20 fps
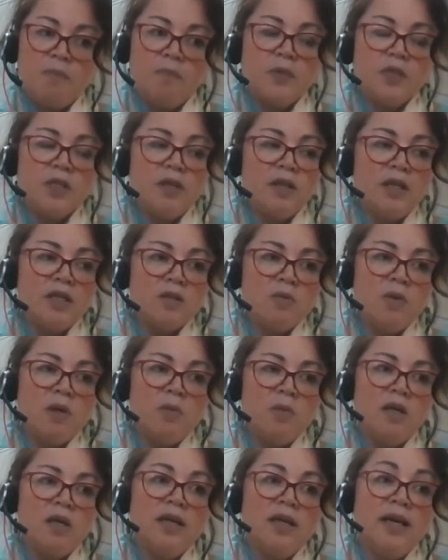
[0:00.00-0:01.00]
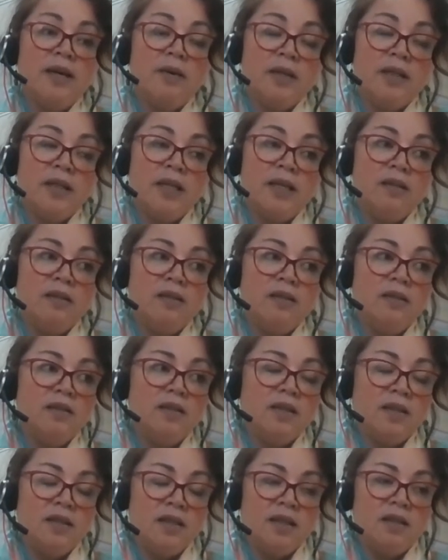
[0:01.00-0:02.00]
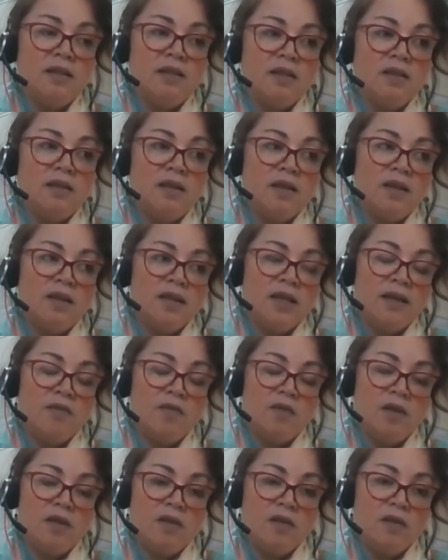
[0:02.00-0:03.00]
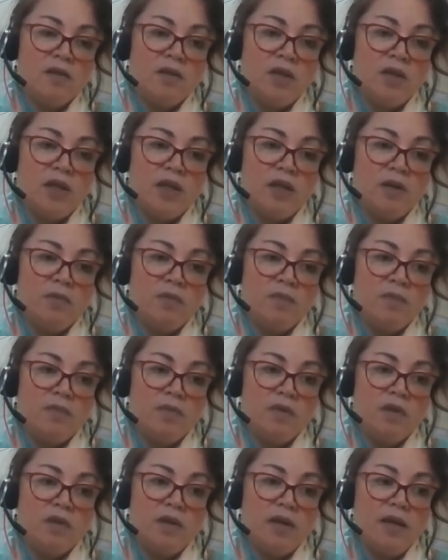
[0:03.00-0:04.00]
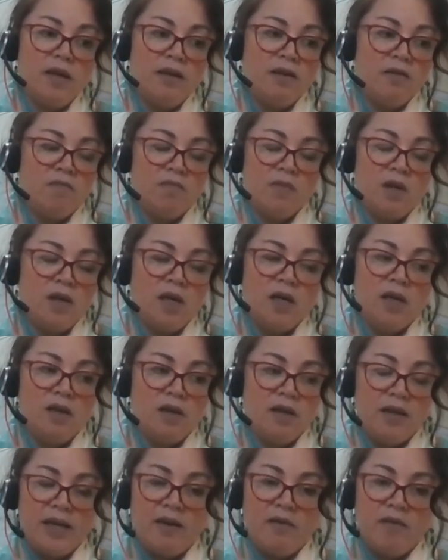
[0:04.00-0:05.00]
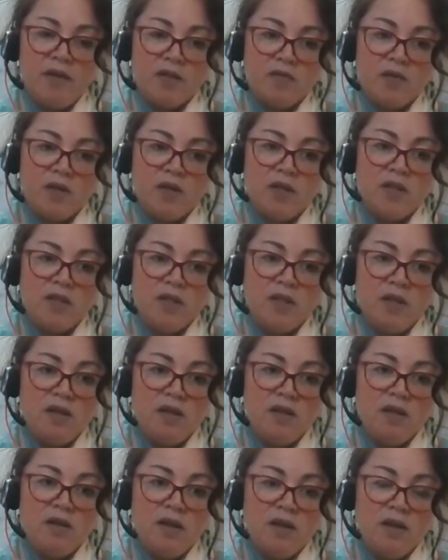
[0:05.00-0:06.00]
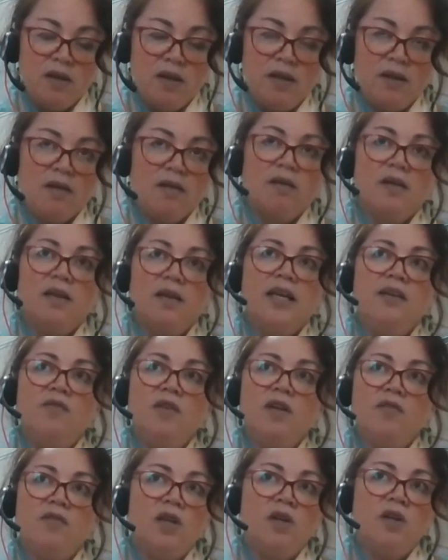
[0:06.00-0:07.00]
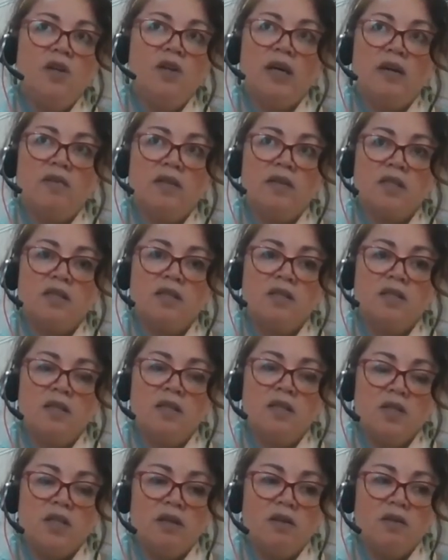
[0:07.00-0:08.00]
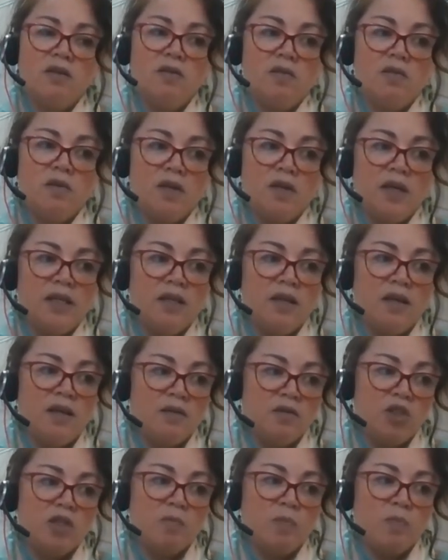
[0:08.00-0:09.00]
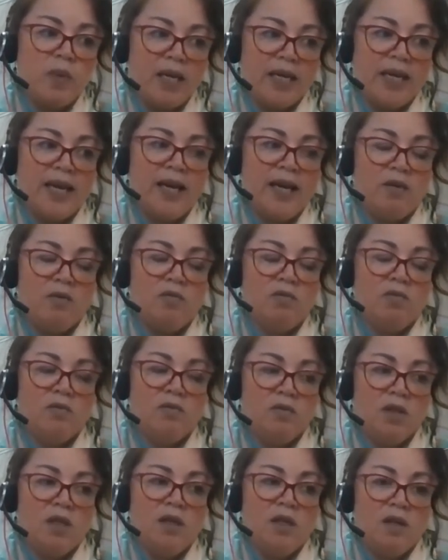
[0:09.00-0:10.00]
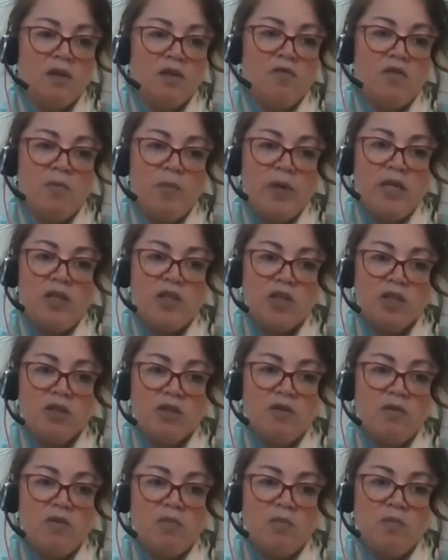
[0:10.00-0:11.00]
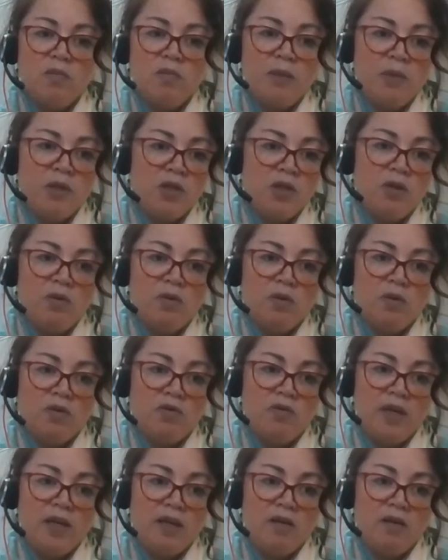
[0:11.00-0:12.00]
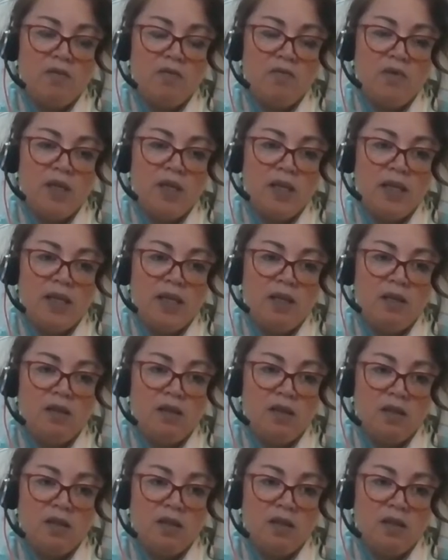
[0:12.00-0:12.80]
So that's where we are now. And then I give a, you know, any highlight areas of concern, even if they're not areas of concern. So I just pick out from each school maybe 2 or 3 really